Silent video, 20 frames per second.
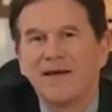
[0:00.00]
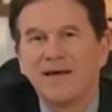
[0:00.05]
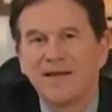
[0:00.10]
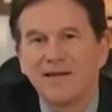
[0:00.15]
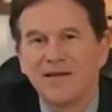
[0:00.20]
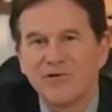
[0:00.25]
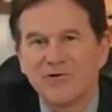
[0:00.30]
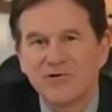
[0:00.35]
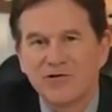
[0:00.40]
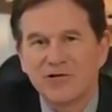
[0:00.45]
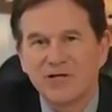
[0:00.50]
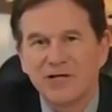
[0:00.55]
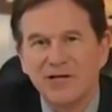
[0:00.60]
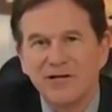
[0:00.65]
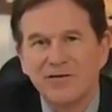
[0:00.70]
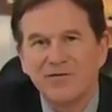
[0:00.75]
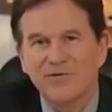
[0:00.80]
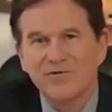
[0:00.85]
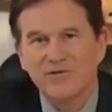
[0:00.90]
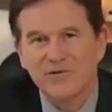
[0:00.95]
These
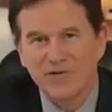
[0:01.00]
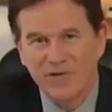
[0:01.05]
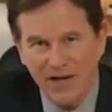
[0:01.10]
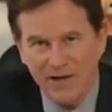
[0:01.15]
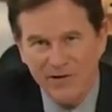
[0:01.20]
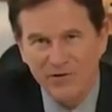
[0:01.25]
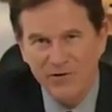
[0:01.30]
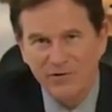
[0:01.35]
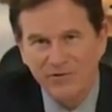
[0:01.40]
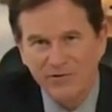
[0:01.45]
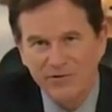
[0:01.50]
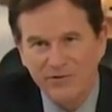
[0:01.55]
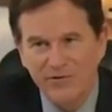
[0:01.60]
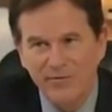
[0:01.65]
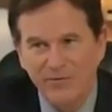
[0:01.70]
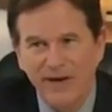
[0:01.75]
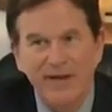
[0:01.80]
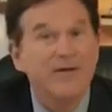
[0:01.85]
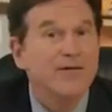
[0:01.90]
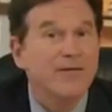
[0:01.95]
teeth are scheduled
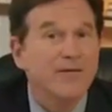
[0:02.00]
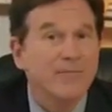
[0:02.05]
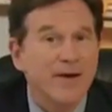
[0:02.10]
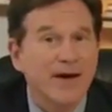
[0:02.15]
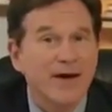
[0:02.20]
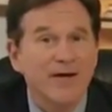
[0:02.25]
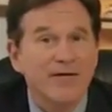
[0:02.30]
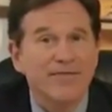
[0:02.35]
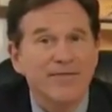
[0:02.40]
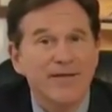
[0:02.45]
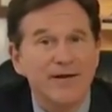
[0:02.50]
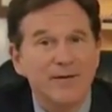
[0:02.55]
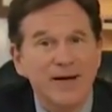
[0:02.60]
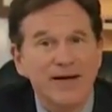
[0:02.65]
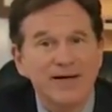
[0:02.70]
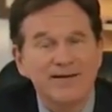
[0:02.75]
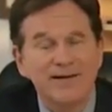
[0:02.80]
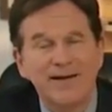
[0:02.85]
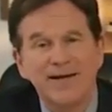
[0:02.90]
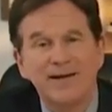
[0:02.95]
to enter the mouth at
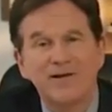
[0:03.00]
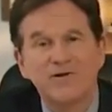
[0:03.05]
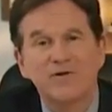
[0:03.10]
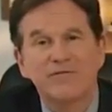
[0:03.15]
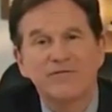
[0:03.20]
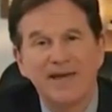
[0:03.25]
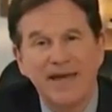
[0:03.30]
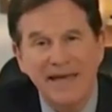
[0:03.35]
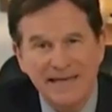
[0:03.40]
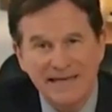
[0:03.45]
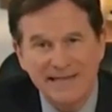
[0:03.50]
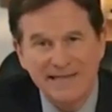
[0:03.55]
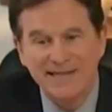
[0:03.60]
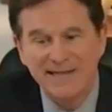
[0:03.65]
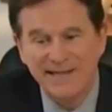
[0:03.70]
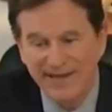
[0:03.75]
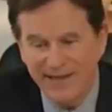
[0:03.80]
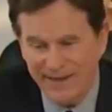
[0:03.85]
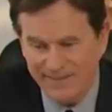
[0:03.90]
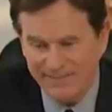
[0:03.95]
about the age of
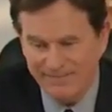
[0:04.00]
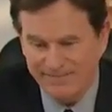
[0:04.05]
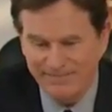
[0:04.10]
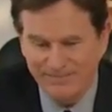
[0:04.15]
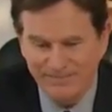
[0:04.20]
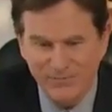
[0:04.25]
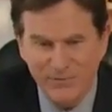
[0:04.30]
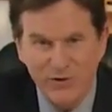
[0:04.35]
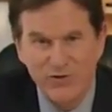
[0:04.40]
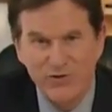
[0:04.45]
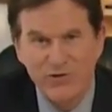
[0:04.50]
18, the